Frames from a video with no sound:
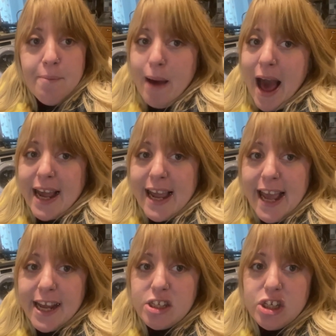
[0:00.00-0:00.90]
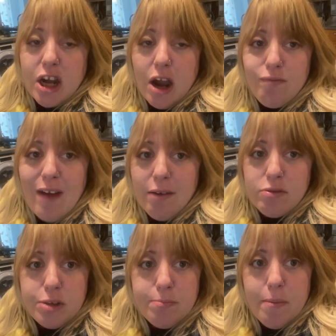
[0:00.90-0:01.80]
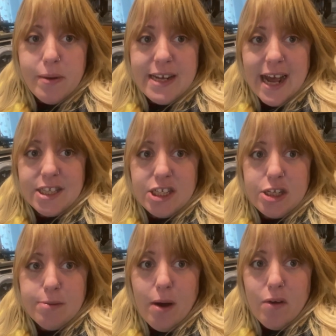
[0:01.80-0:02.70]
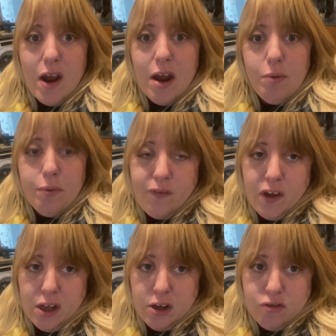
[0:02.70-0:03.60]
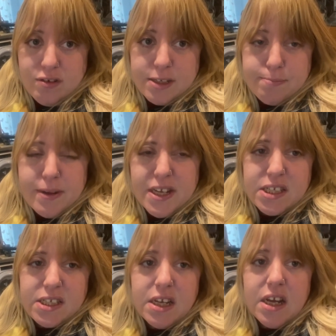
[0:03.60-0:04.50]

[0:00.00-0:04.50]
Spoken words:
packing to go round to Mum and Dad's tomorrow for Christmas,